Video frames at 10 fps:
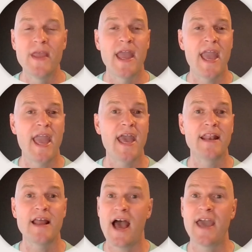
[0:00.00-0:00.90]

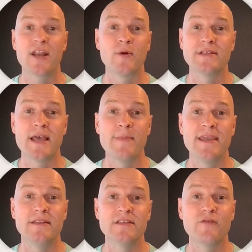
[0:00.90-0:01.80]
And I had a great time
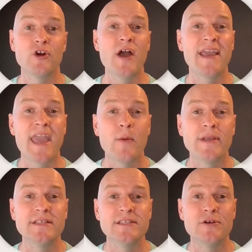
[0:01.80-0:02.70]
making this for you. I can't
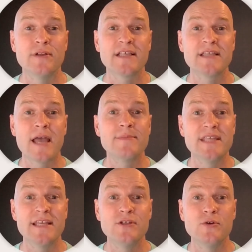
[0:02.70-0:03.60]
wait to see you next time.
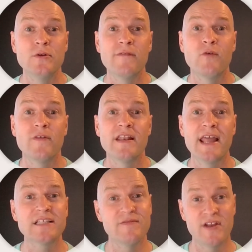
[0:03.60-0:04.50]
Stay tuned for the
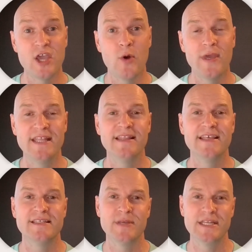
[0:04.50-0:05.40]
next video in
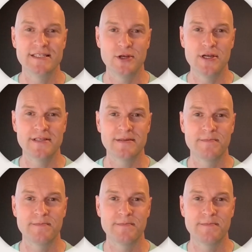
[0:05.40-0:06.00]
this mini-series.